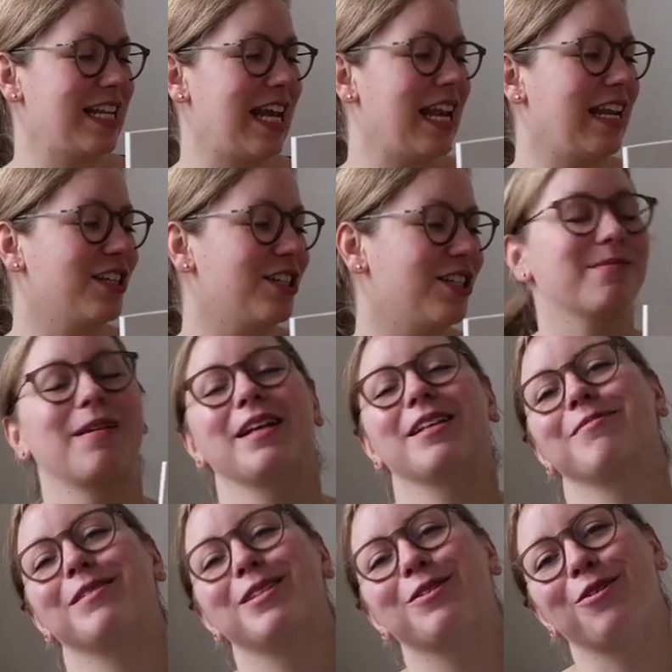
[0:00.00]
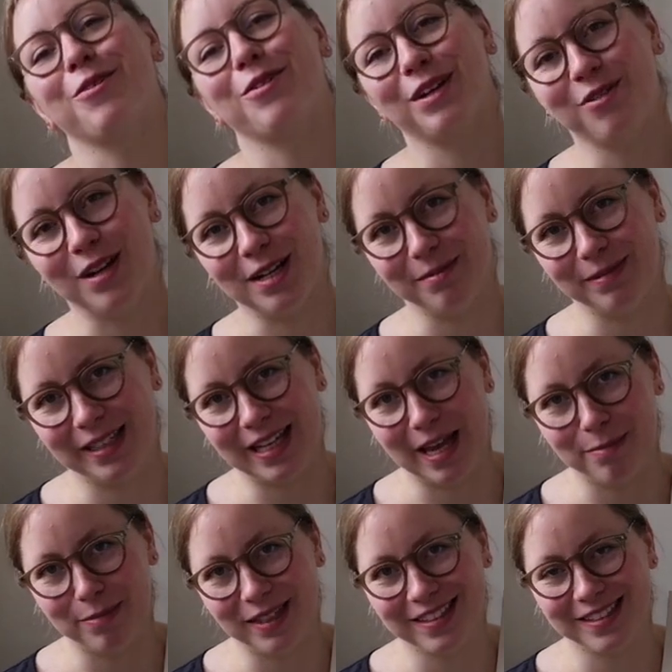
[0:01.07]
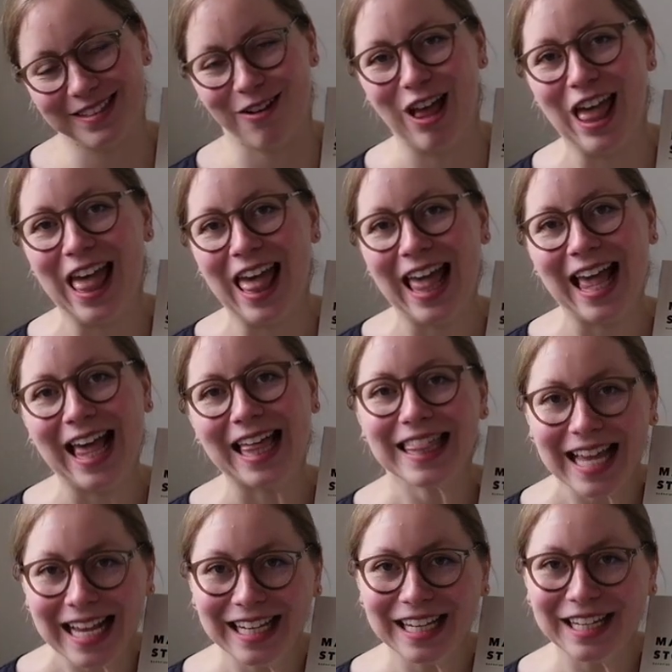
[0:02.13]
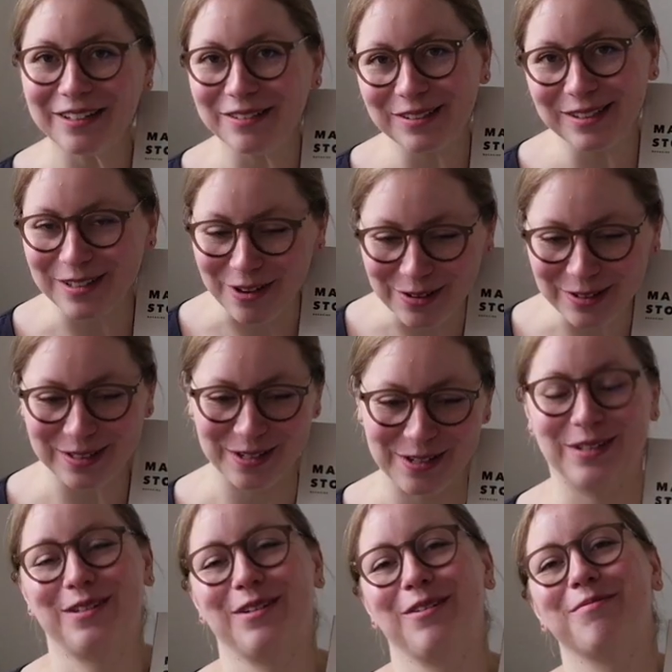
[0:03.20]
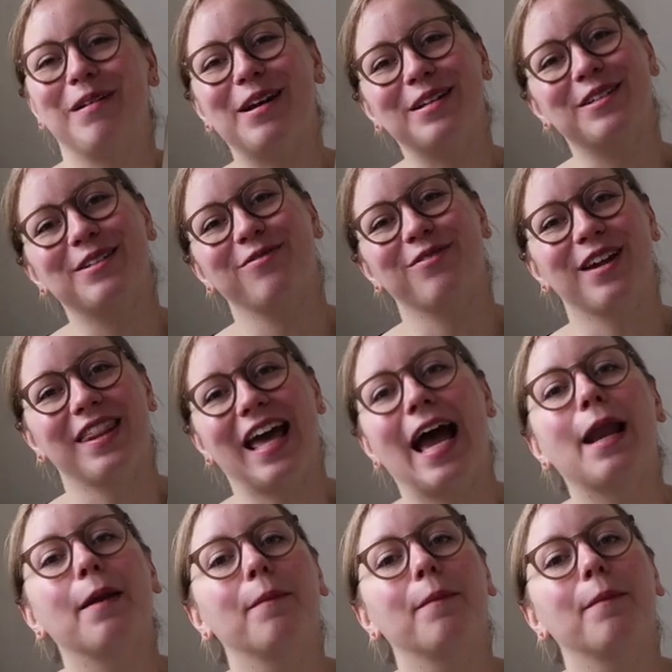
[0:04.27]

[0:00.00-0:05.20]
And it just makes me so incredibly happy. So thank you so much for that.